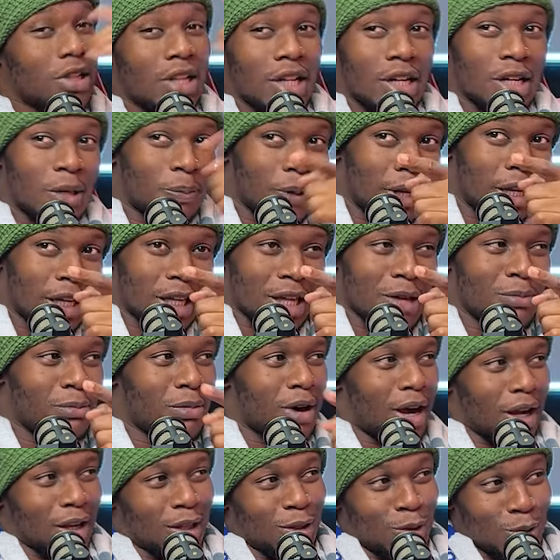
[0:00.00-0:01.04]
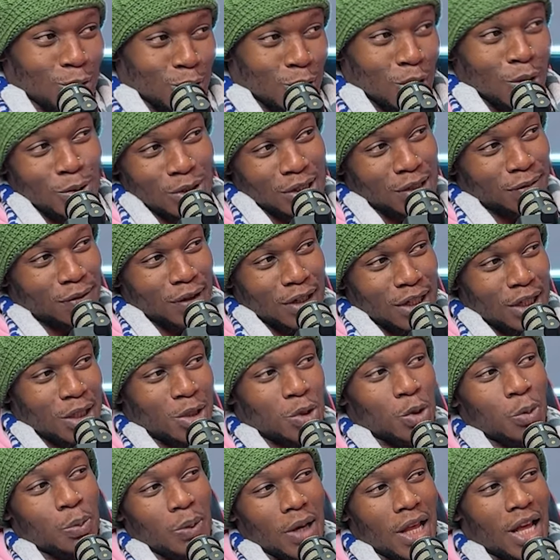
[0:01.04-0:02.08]
the replay came back, you saw he was defending
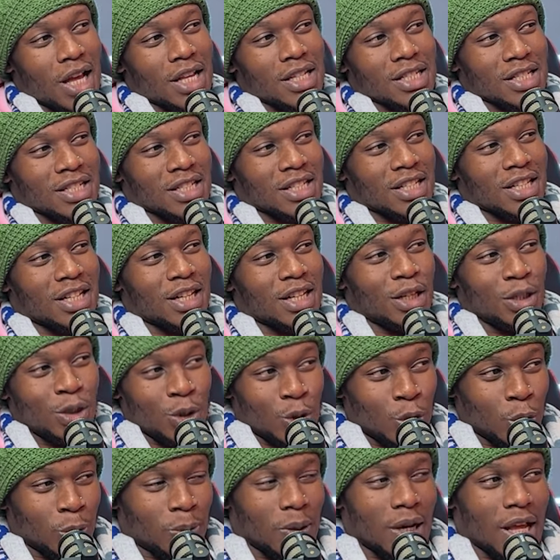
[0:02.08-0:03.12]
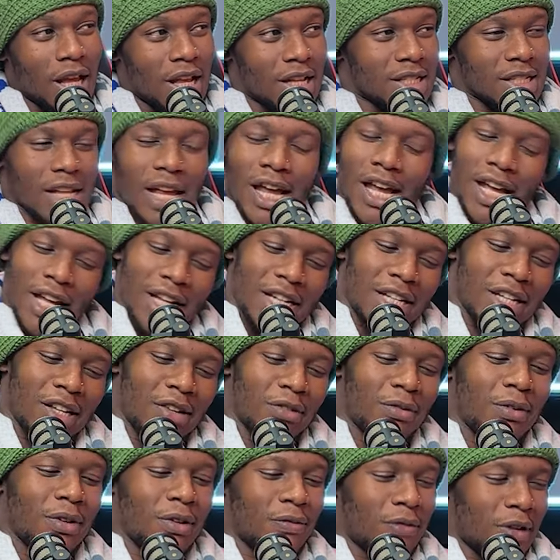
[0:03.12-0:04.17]
two players. Two players. And
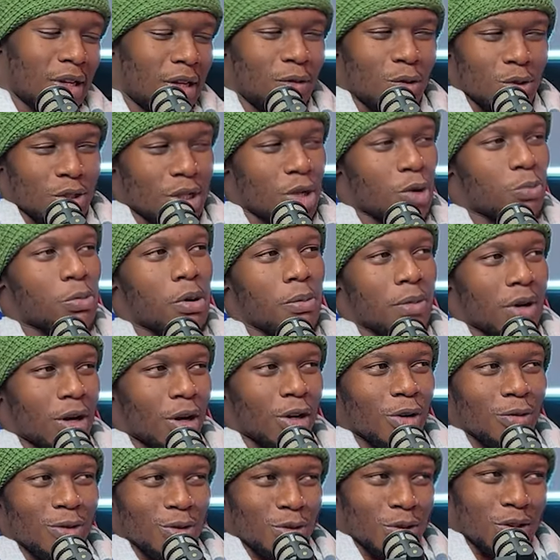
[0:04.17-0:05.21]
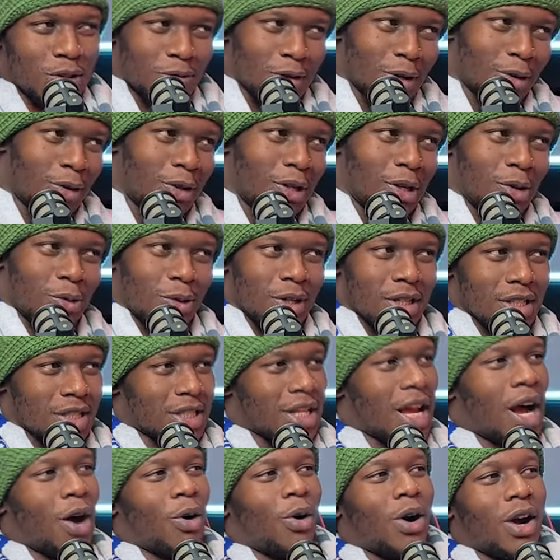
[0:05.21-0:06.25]
if, even if you said Upamekano went to defend on the wing,
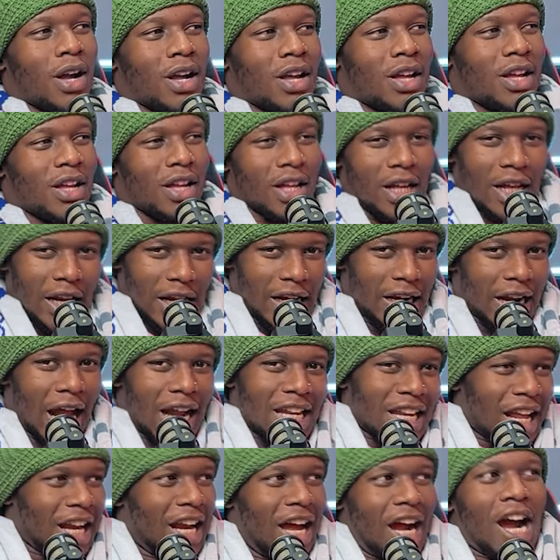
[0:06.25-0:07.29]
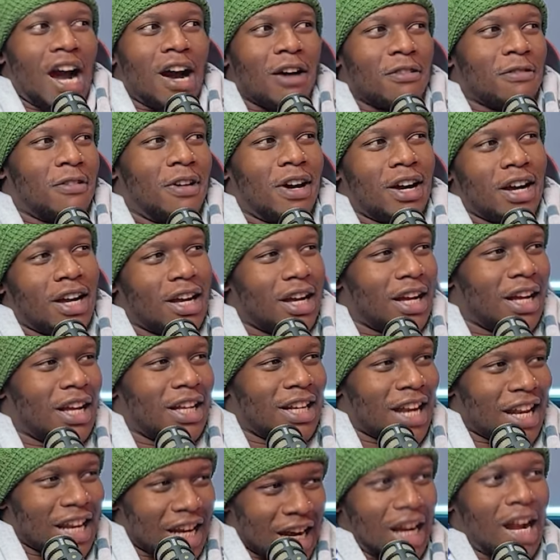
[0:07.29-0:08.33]
Sawa. Nanyana cover.
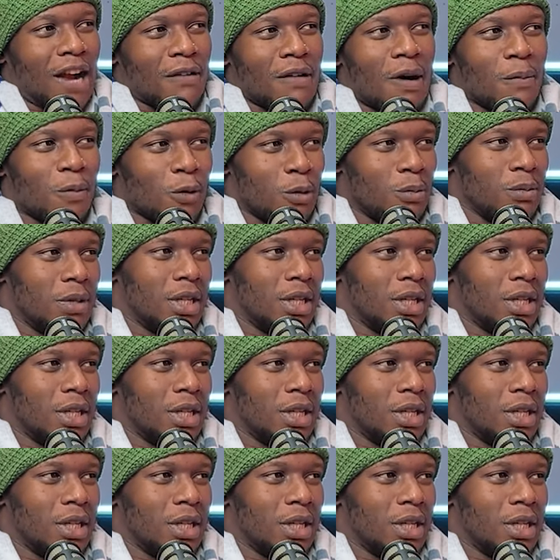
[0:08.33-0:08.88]
Nanyana cover up on